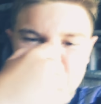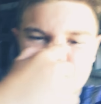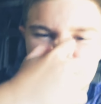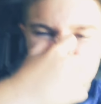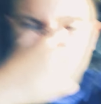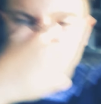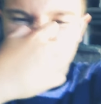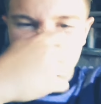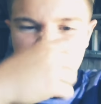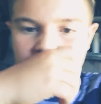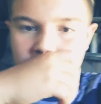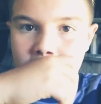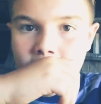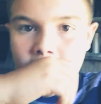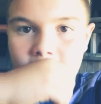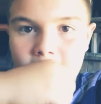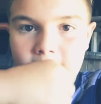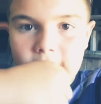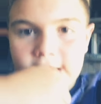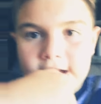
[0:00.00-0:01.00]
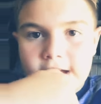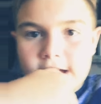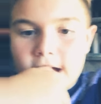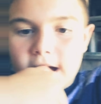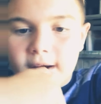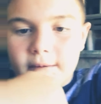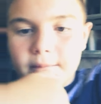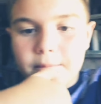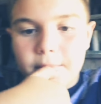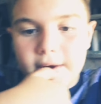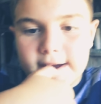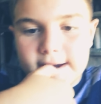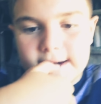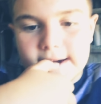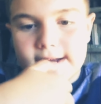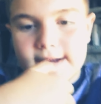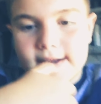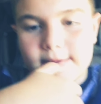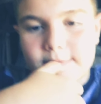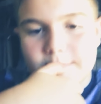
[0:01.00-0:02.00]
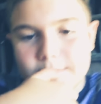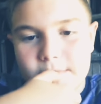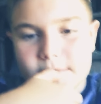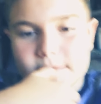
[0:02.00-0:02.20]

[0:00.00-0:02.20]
to show you. Yes, you do. But um,